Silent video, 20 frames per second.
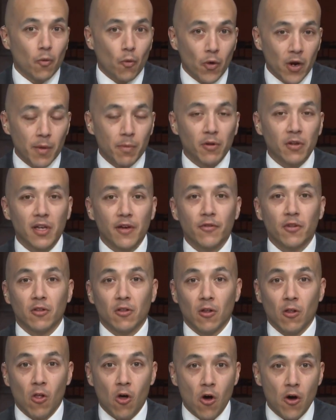we believe that
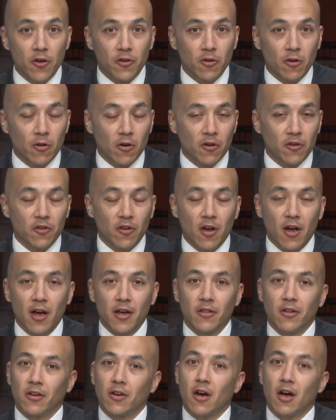the law is on our
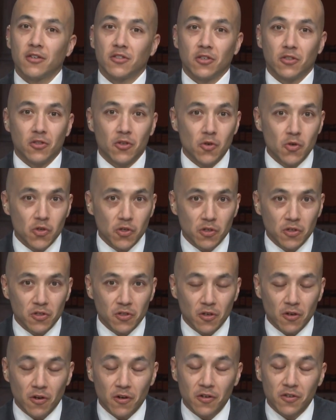side, the Constitution
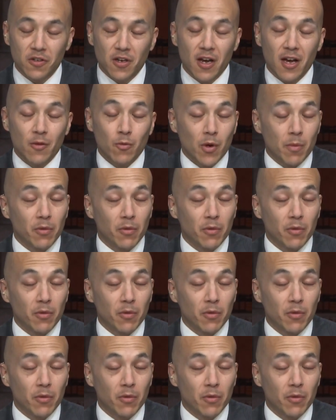is on our side,